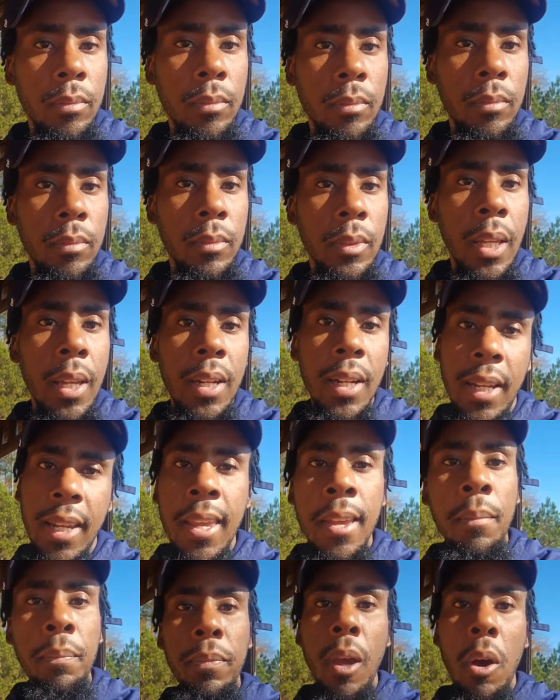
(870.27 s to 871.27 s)
Yeah, the
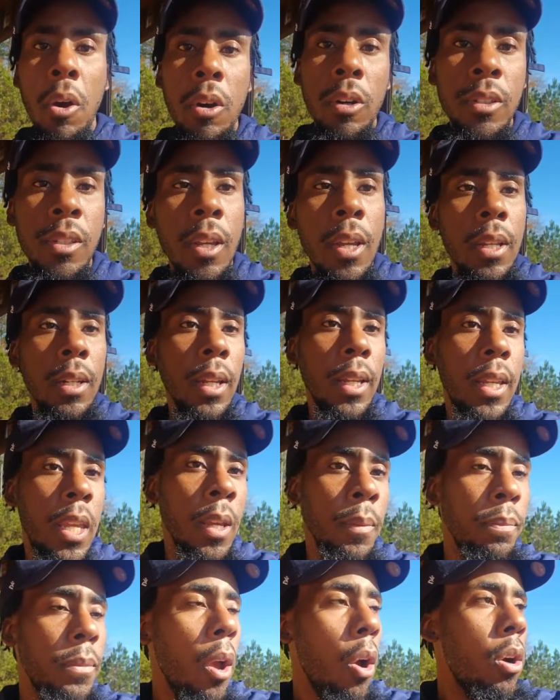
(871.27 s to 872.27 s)
chem dogs
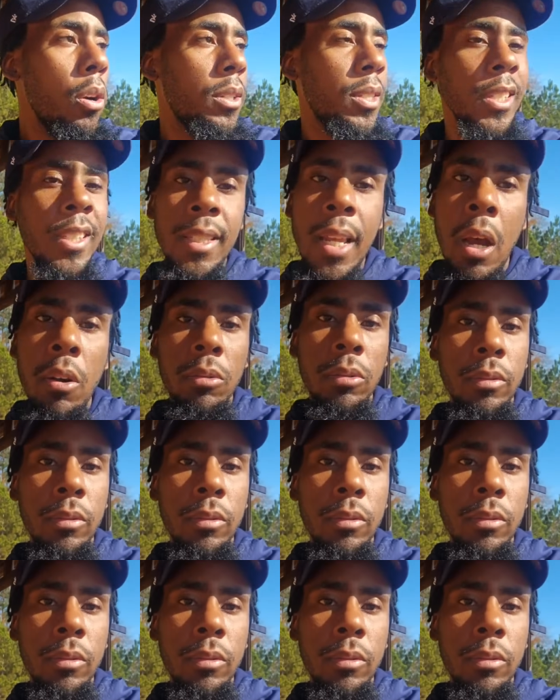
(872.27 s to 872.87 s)
is out.